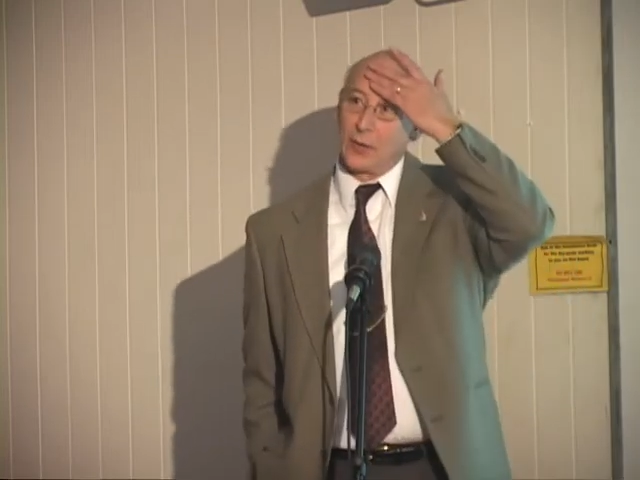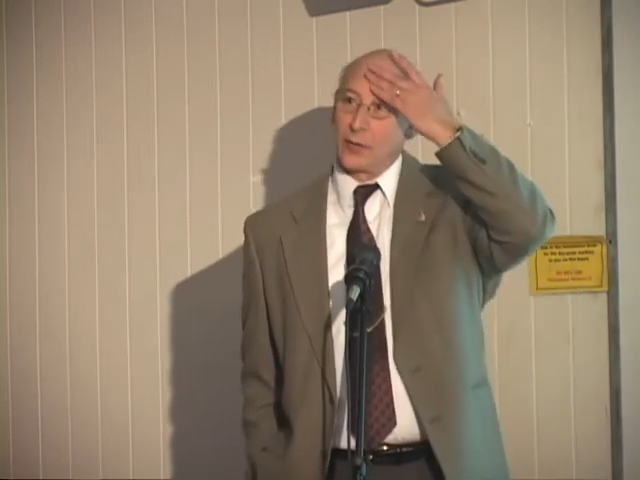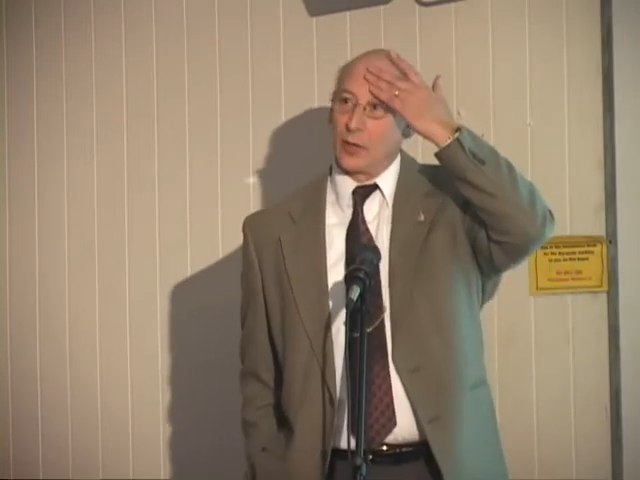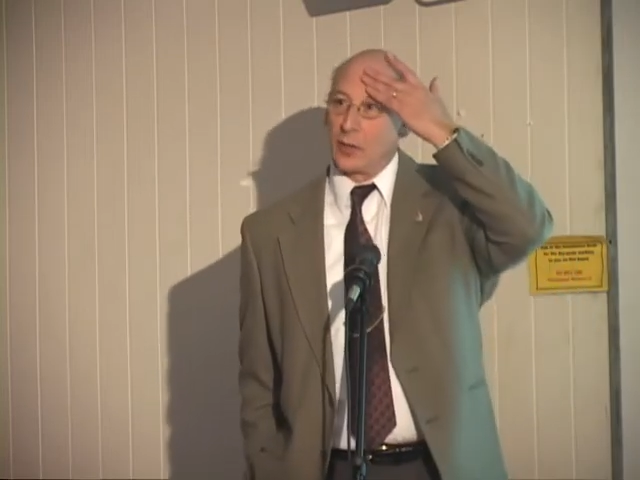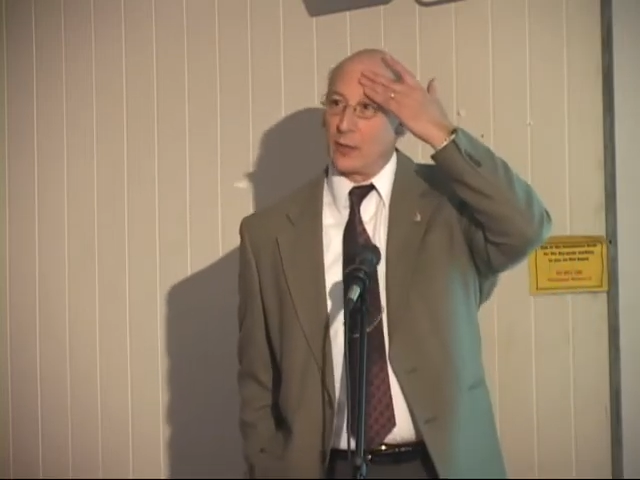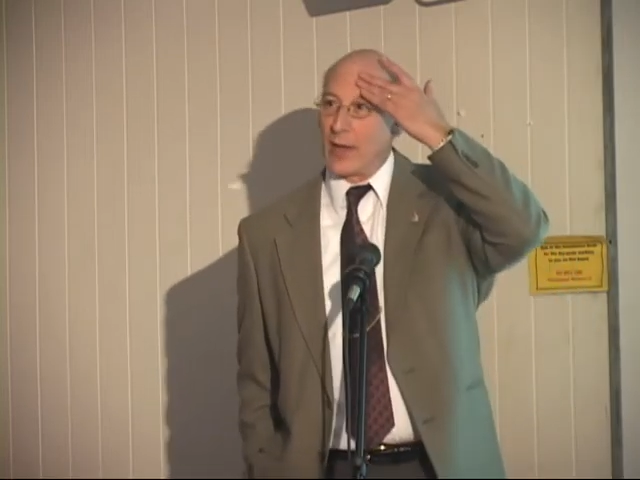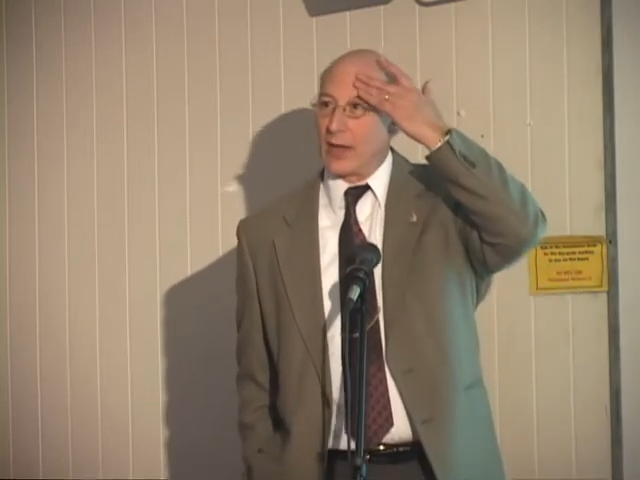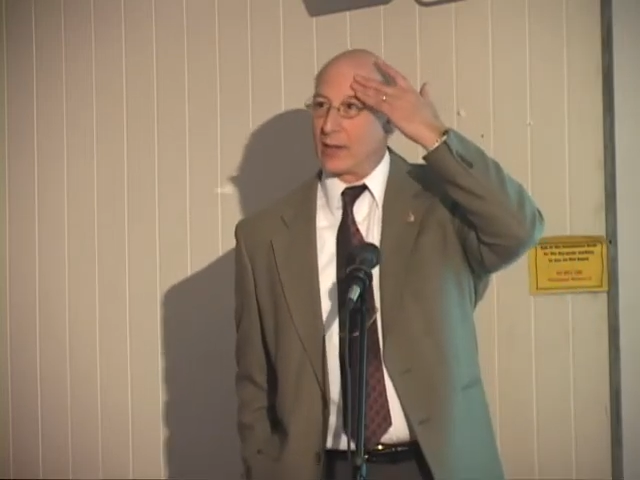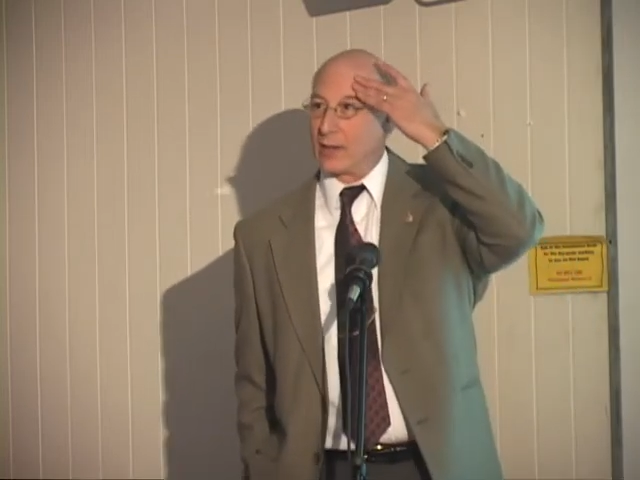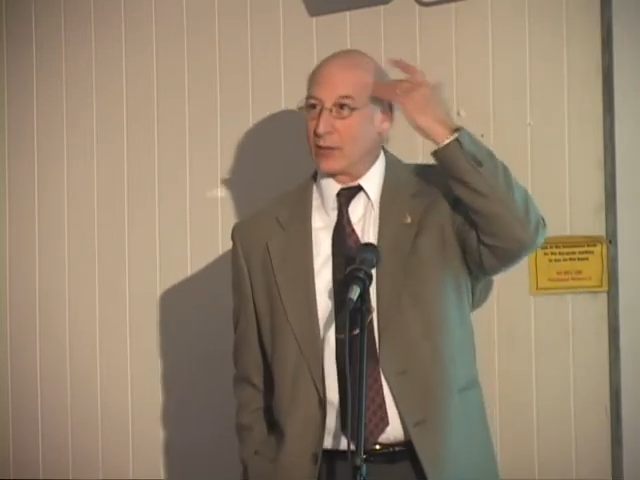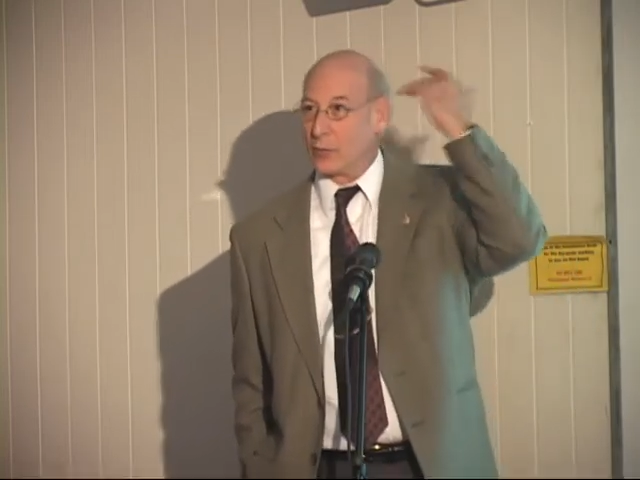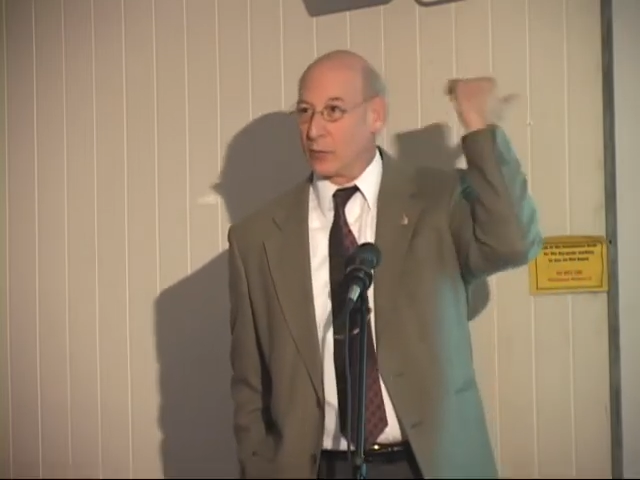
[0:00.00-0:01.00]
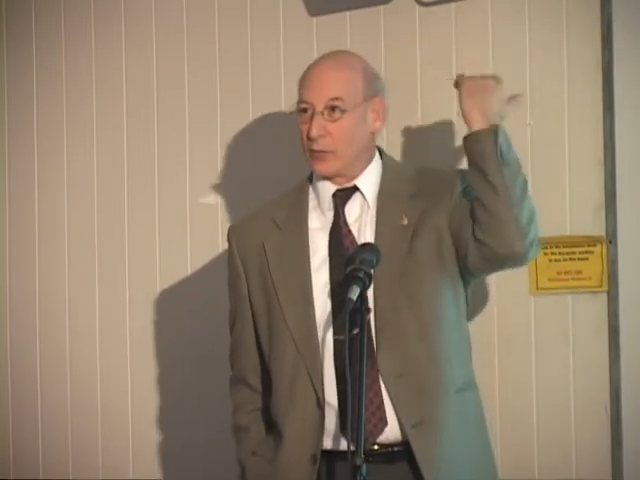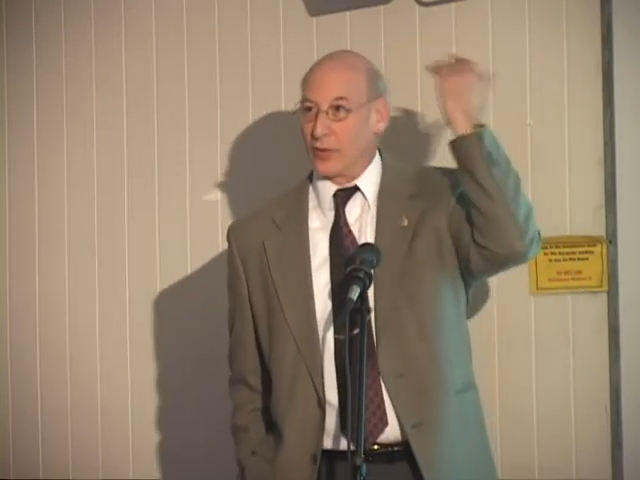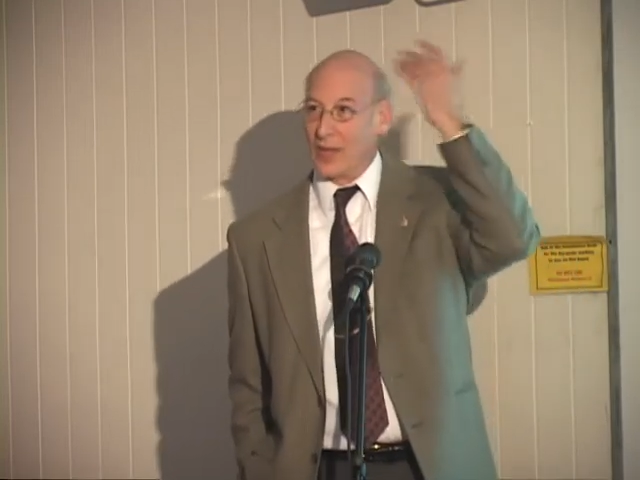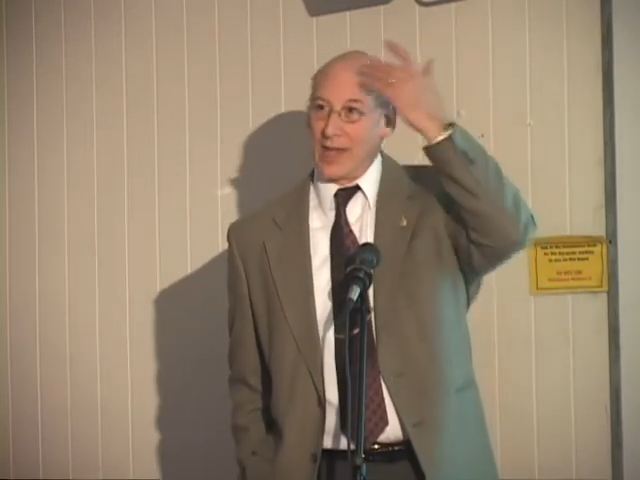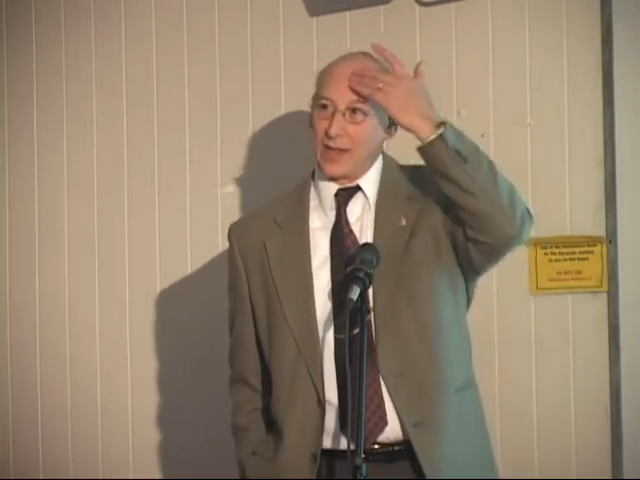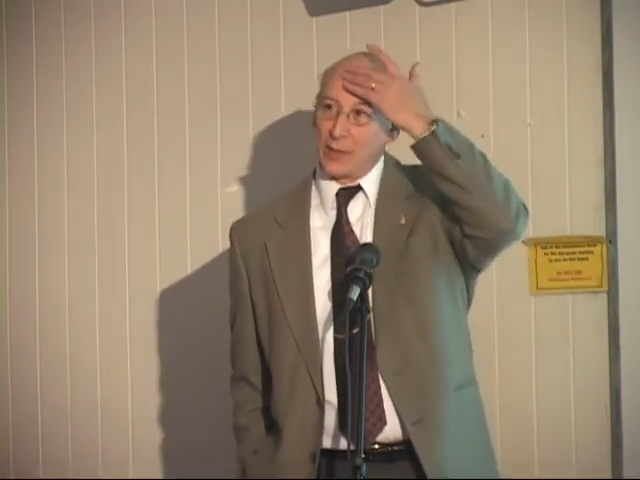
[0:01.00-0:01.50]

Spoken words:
will talk about it towards the end,